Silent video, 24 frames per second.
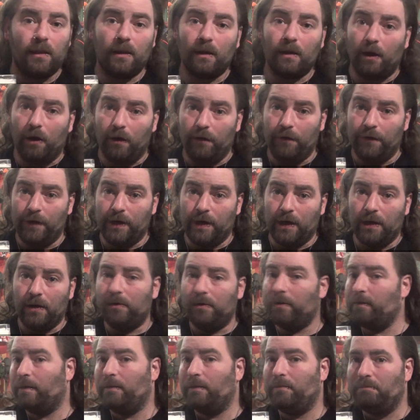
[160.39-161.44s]
On the
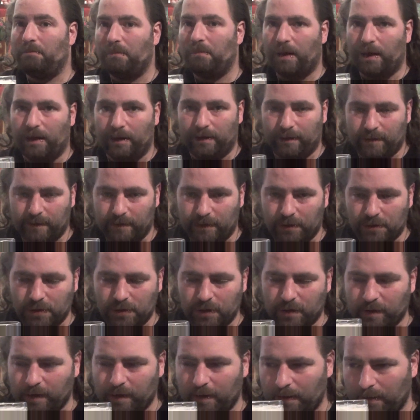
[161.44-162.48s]
nose, it's
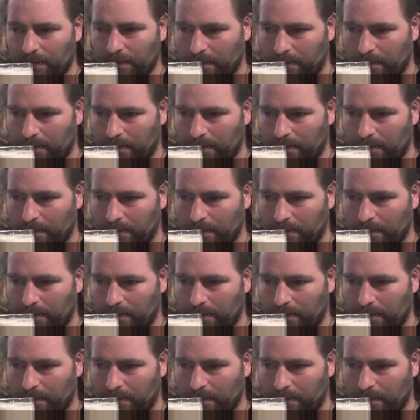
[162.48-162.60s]
citrusy,